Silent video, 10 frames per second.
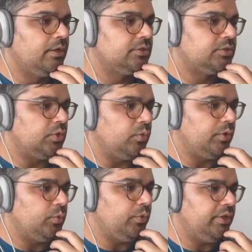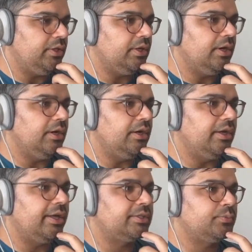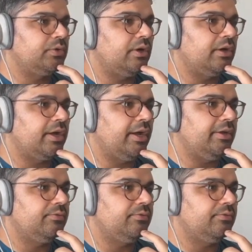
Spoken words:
So when we export archive